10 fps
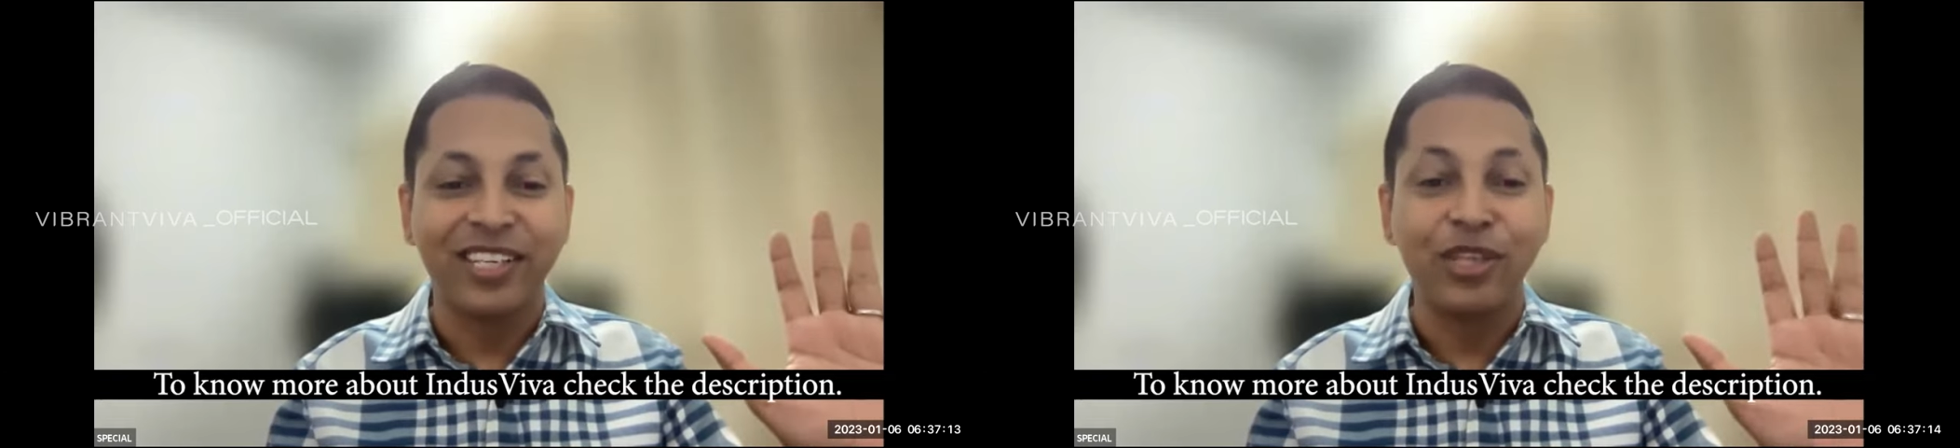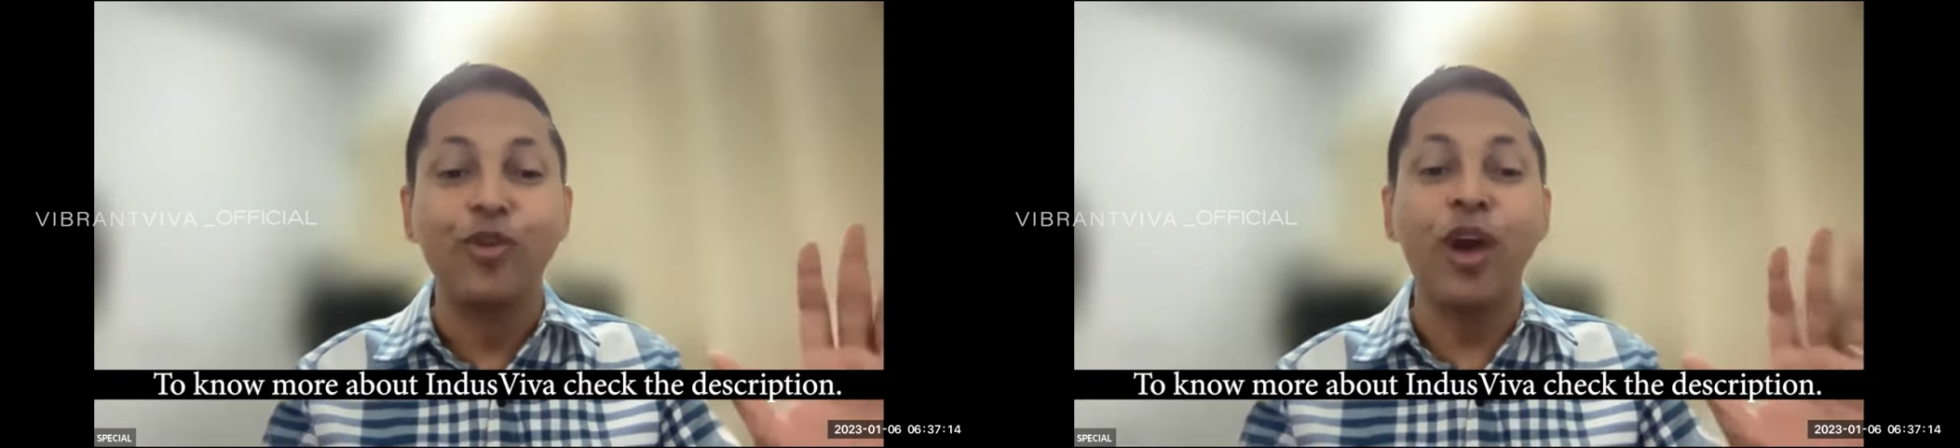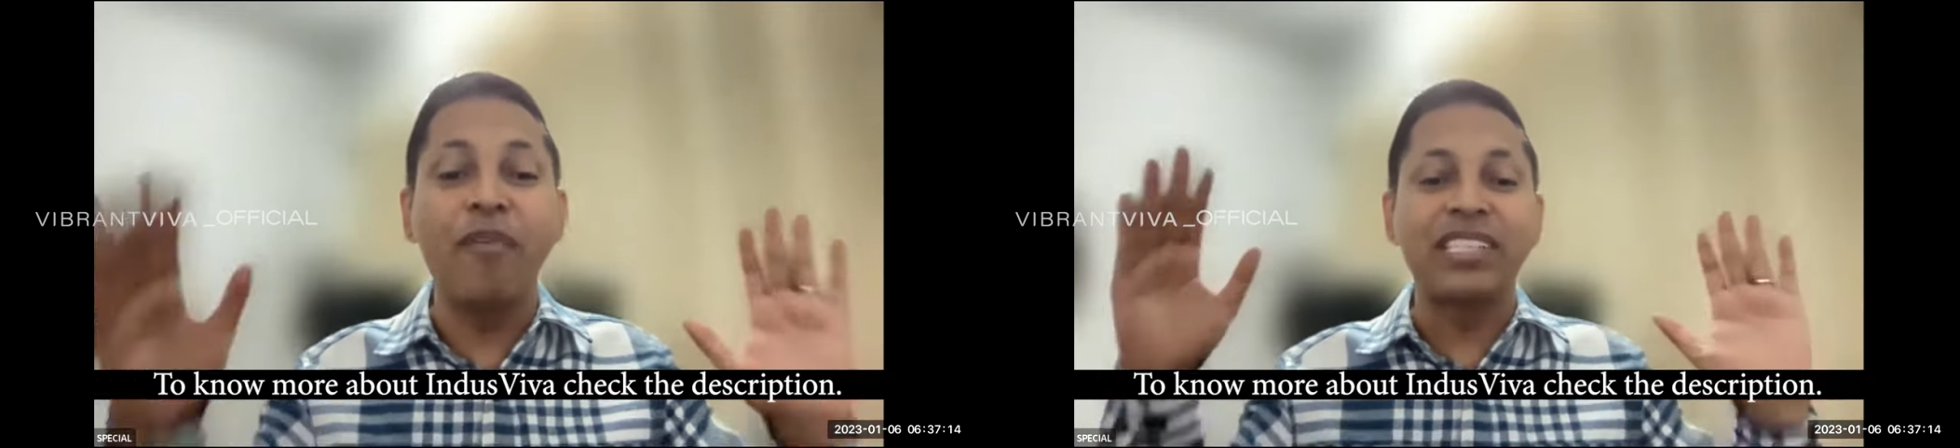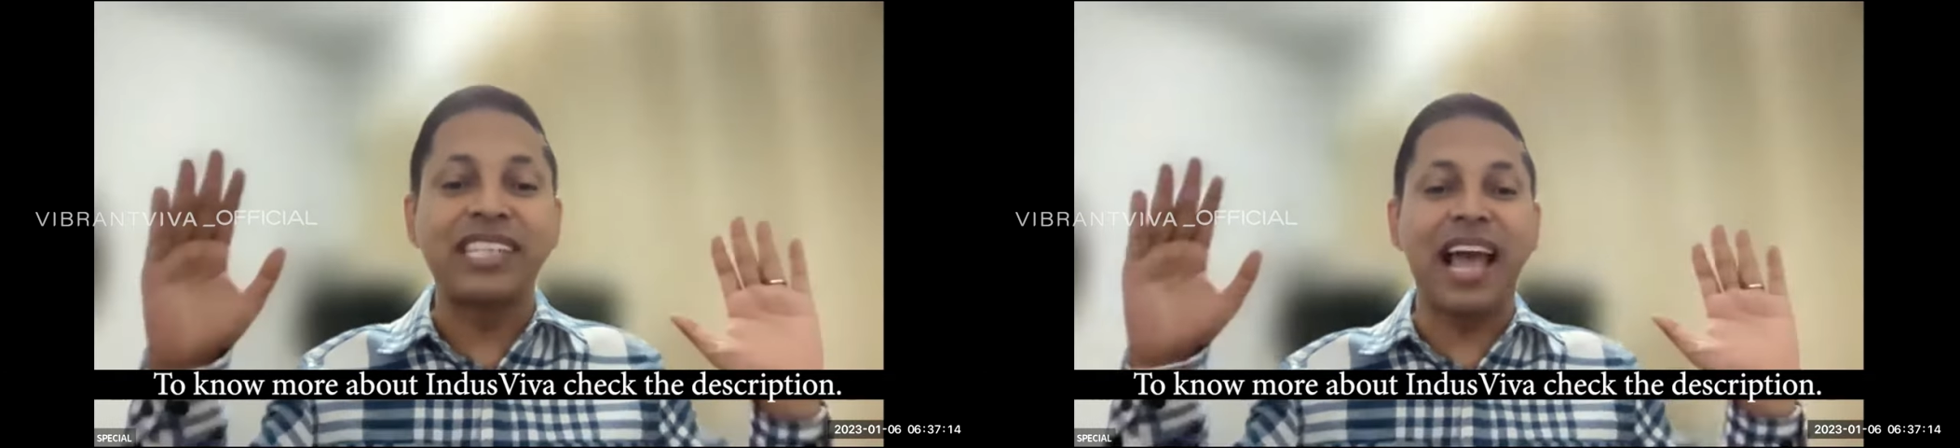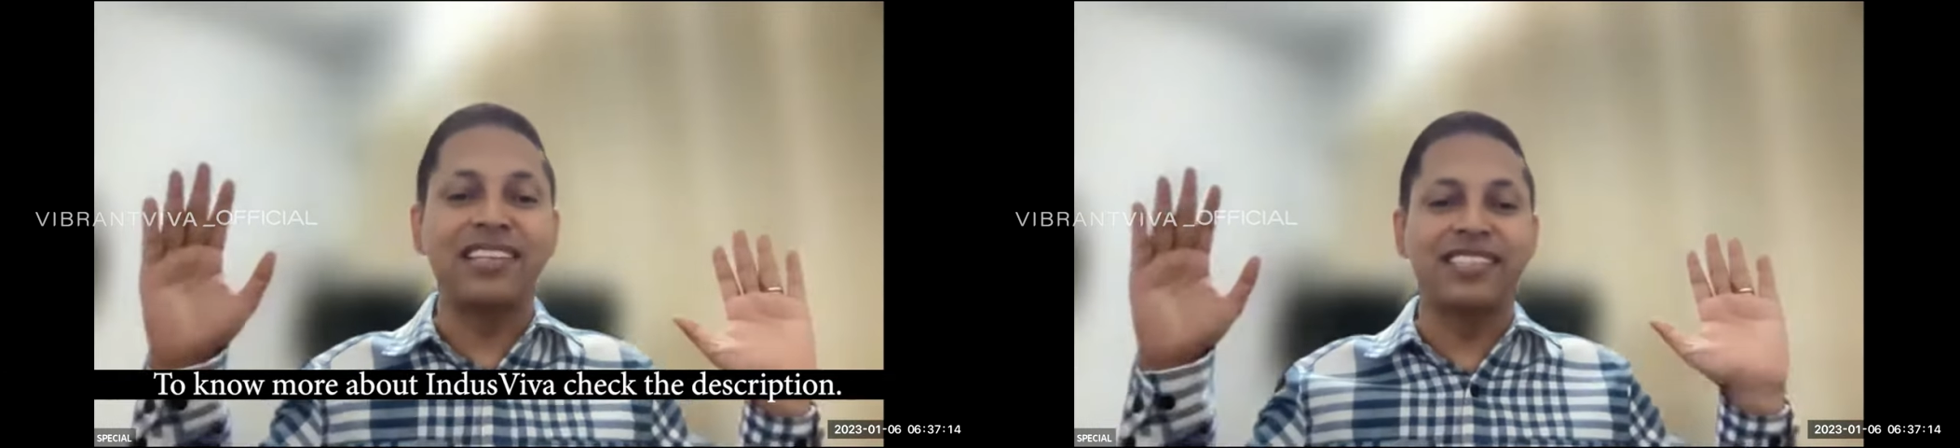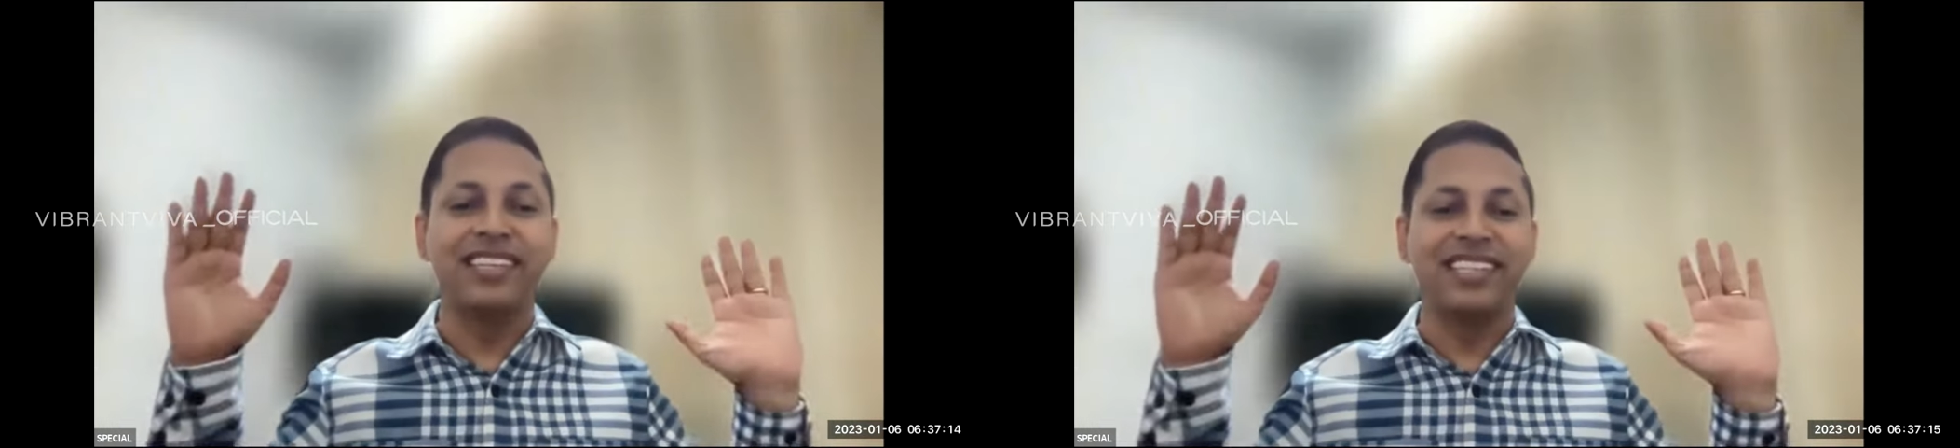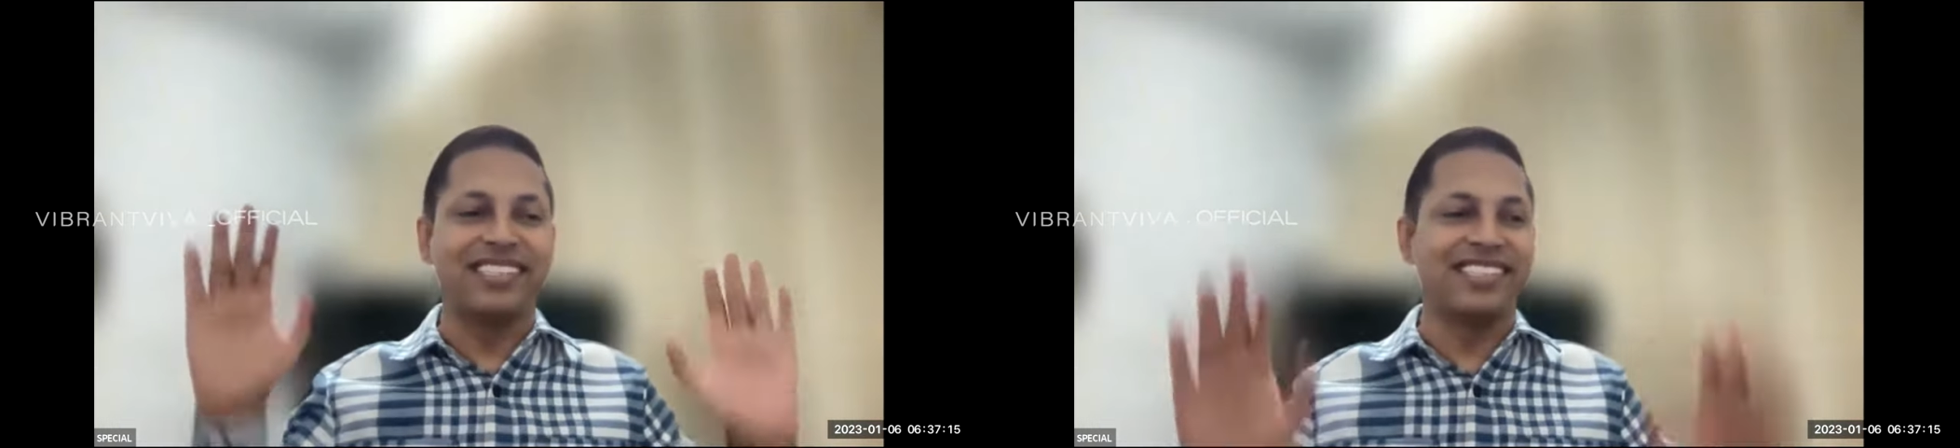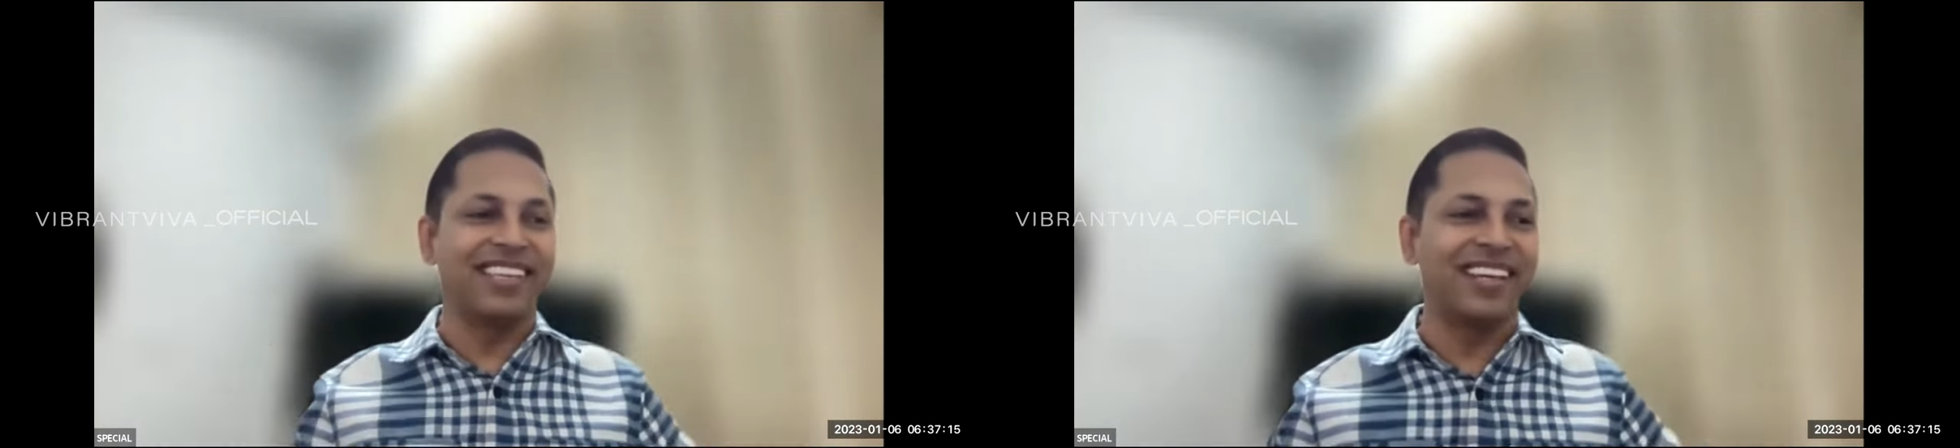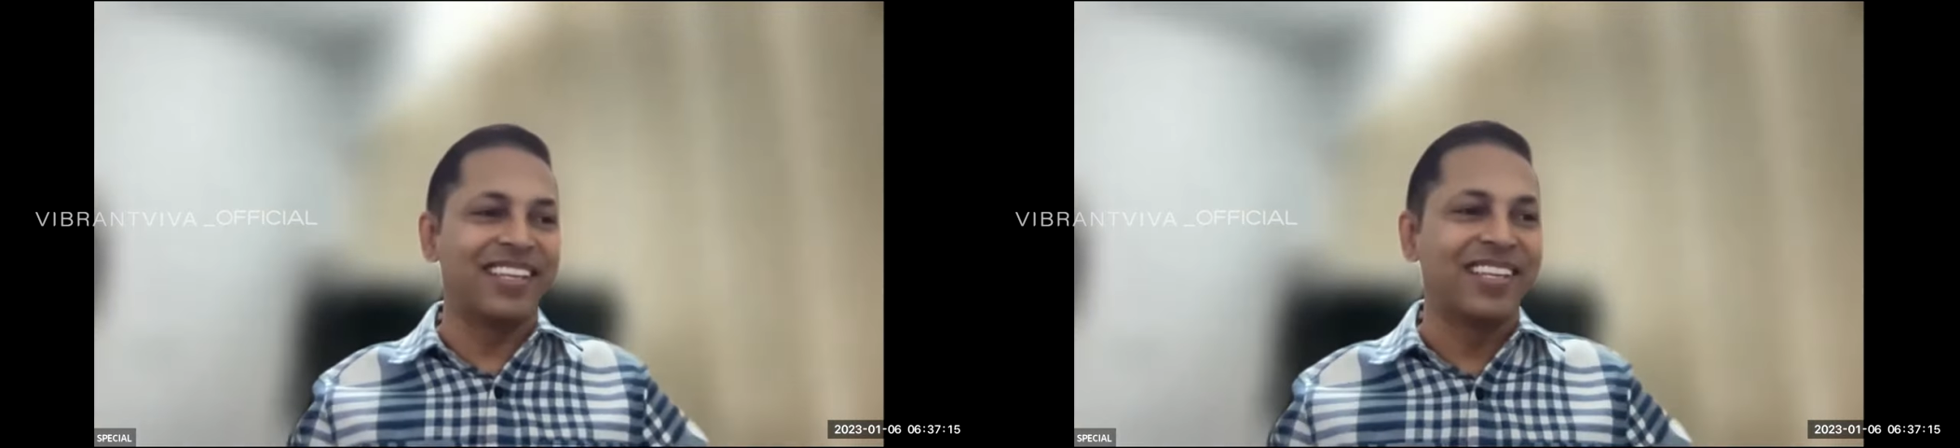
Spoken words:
You have a chance in this year.